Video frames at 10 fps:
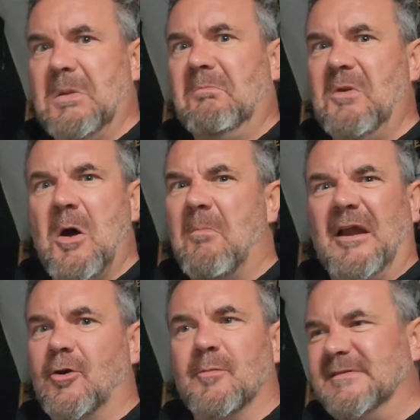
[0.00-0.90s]
Not my
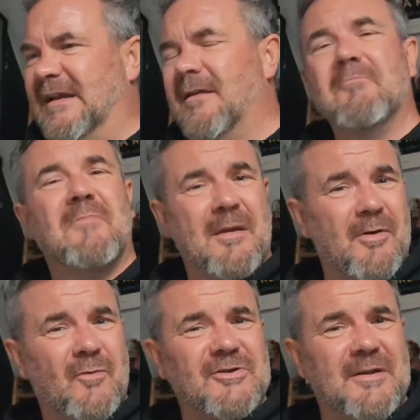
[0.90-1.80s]
cup of tea. Maybe it
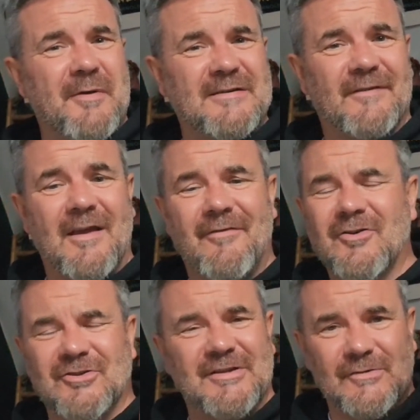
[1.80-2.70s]
wasn't the best flavour
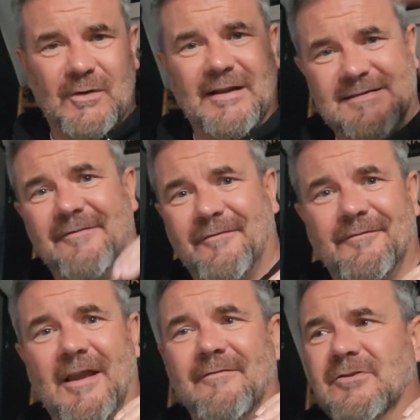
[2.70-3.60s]
because they do like different
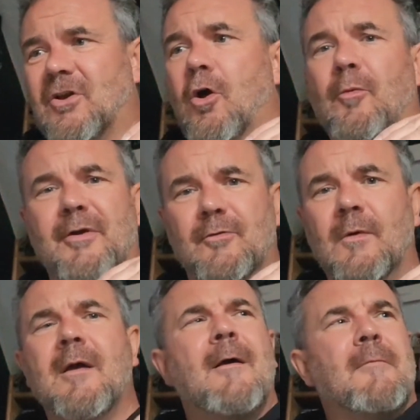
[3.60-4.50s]
flavours of cold brew.
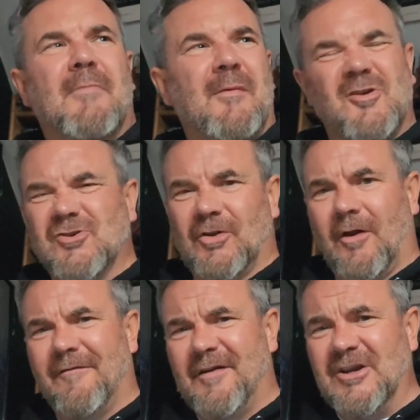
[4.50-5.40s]
Maybe I should have got a
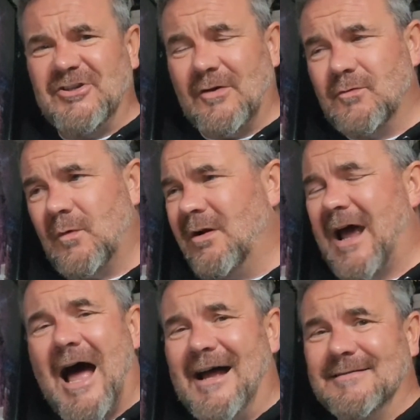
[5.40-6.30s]
French toast one.
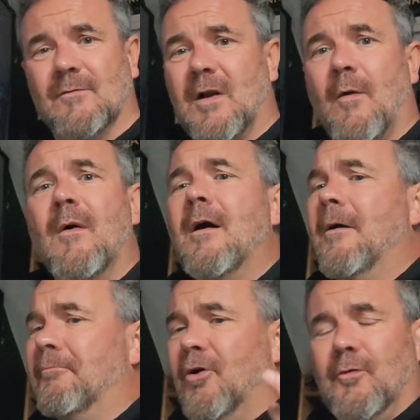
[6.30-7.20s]
I don't know.
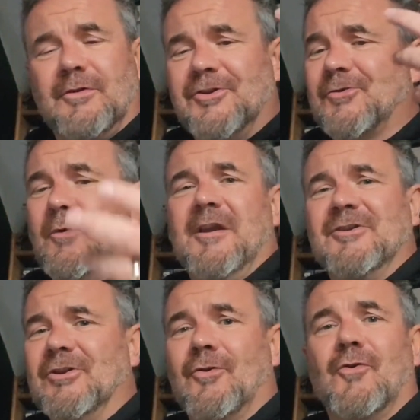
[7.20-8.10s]
But with the sweetness
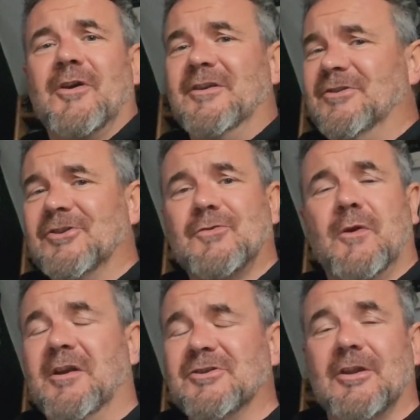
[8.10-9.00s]
of the cookies and the
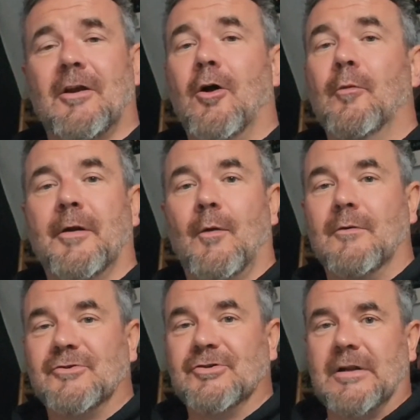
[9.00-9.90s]
sweetness of the cold brew, I
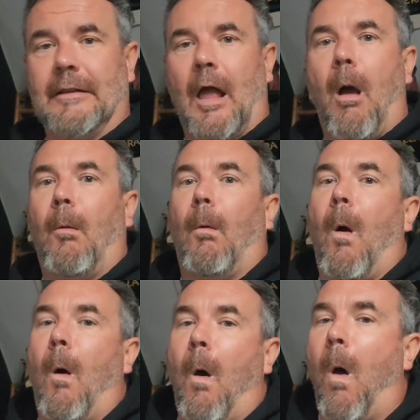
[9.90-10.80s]
was just like,
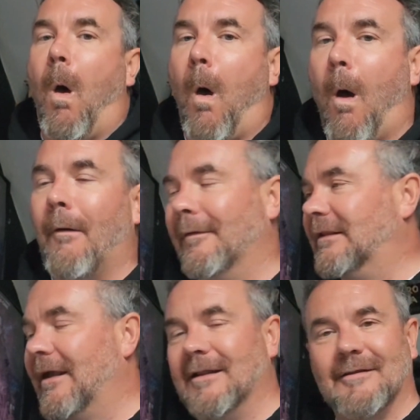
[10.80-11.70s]
oh, at
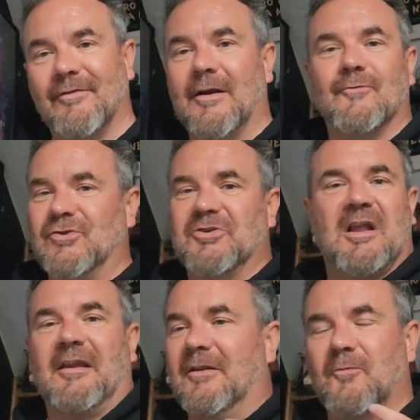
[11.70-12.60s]
the end of it, I was just
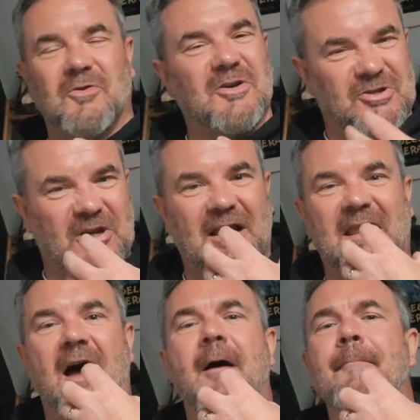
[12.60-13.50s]
like, you just get
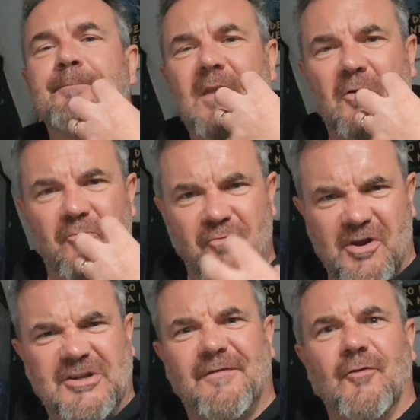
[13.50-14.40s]
that
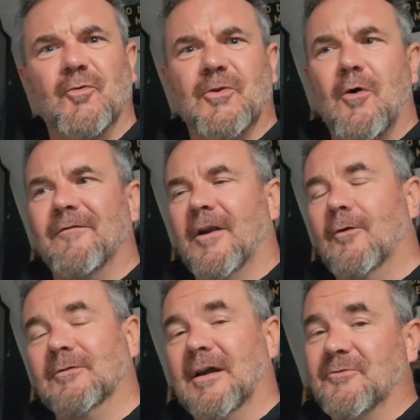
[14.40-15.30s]
rich food overload.
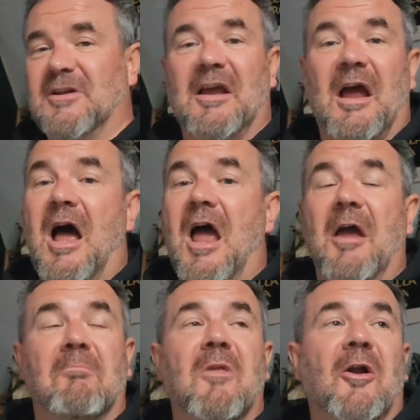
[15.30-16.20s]
And I was like, I
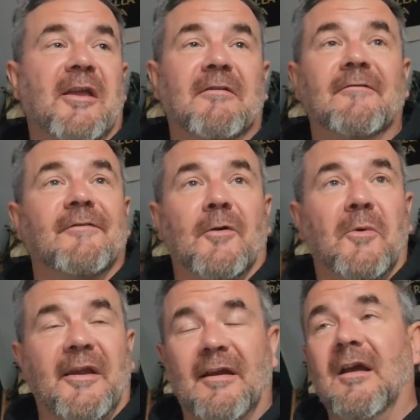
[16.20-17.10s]
am not eating for a
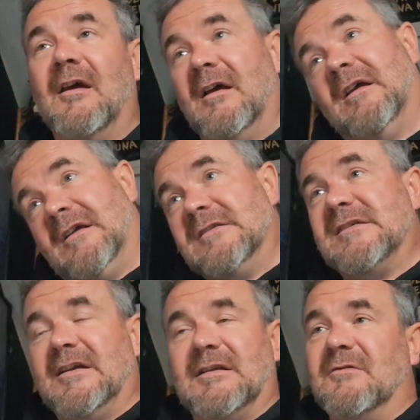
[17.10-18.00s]
week.
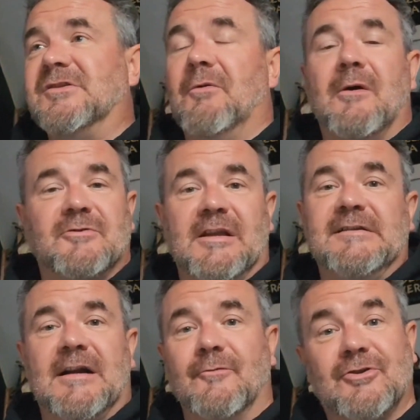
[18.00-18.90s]
Turned out 2 hours
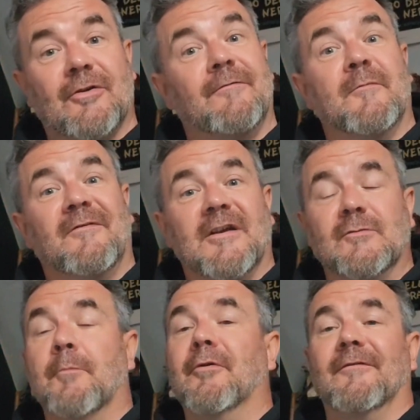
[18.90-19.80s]
later, I was stuffing my face
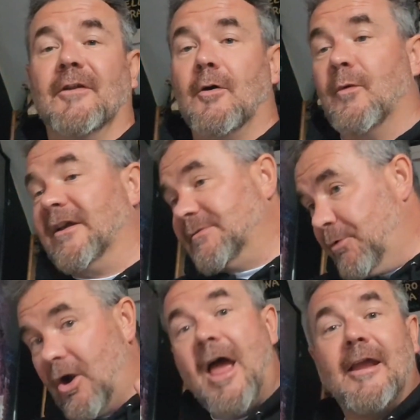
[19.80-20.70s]
with buffalo wings. But
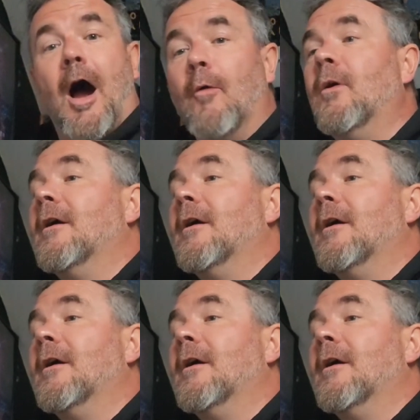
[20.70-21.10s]
hey ho.